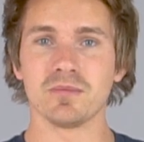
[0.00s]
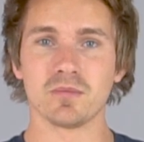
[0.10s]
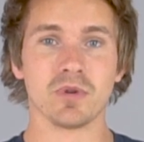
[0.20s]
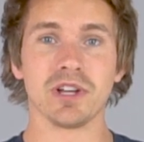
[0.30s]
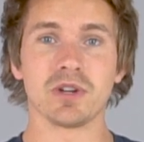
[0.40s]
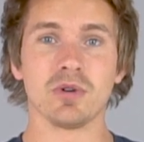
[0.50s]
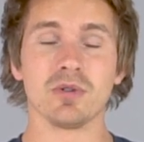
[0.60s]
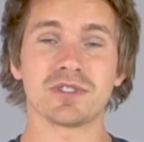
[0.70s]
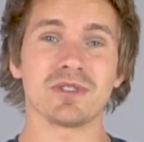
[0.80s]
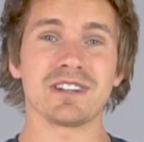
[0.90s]
Really
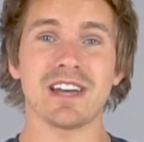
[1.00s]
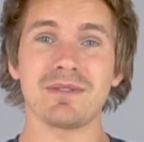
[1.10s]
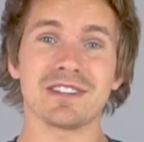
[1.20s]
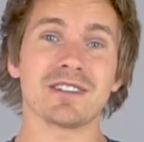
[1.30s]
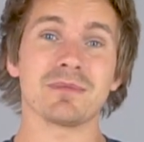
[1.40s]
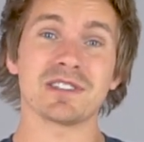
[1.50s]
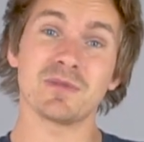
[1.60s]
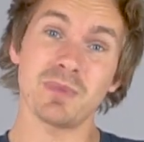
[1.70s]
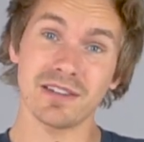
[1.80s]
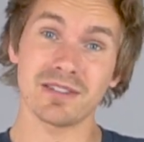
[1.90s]
cool. So to dive into some of the
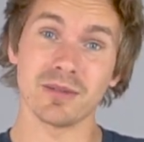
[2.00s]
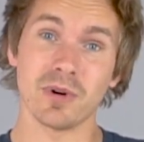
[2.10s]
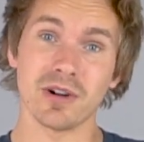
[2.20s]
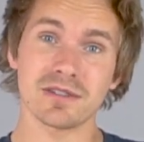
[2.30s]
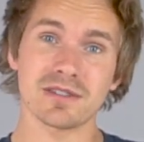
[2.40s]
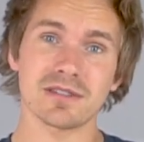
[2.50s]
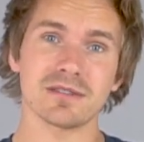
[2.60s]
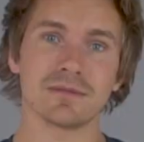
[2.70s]
specs of the bars.